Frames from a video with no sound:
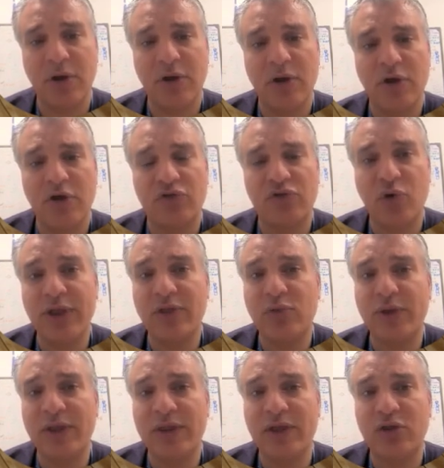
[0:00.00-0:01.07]
So in
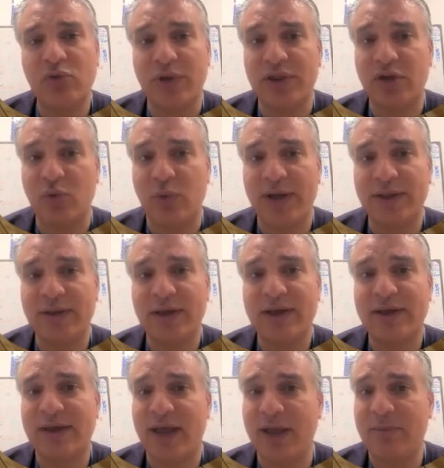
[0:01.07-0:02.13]
2021,
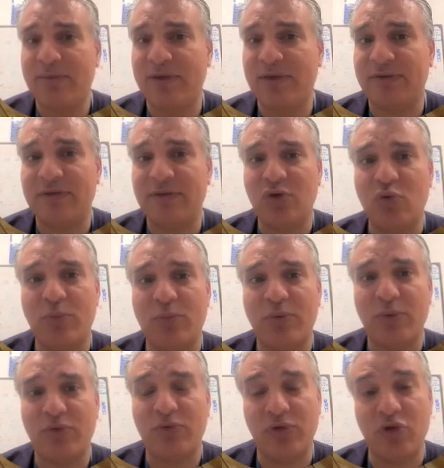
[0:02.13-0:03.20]
came this
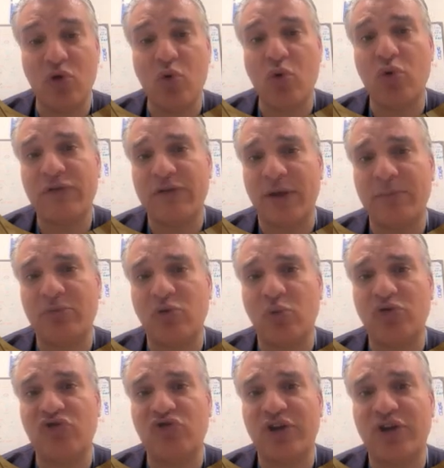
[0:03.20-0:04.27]
new concept
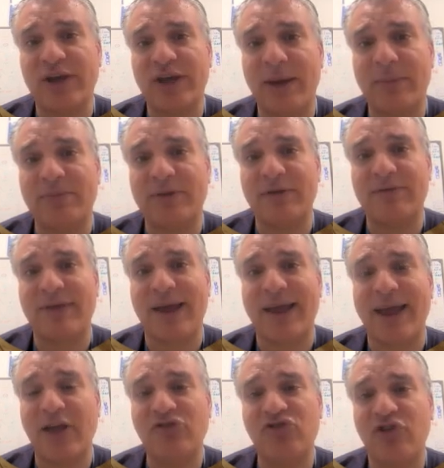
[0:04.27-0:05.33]
which kept the
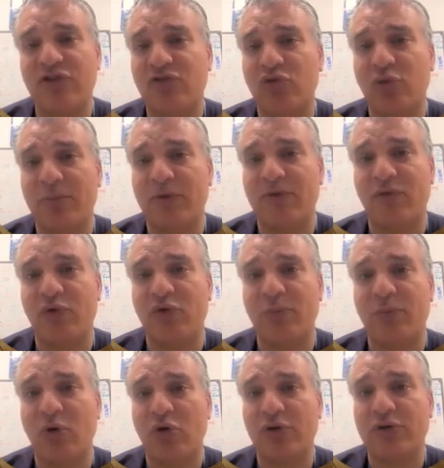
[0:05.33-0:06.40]
catchy Stop Before You
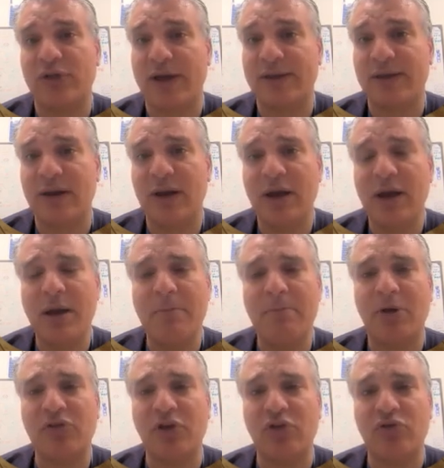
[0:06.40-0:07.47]
block title but
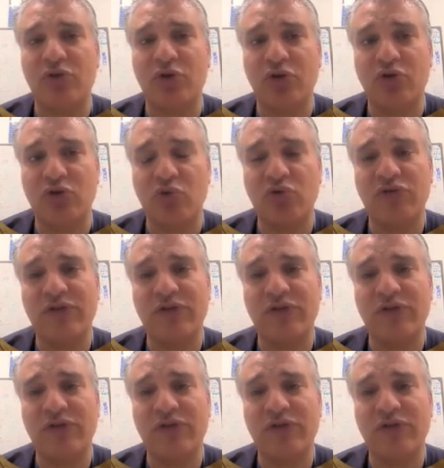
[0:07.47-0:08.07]
introduced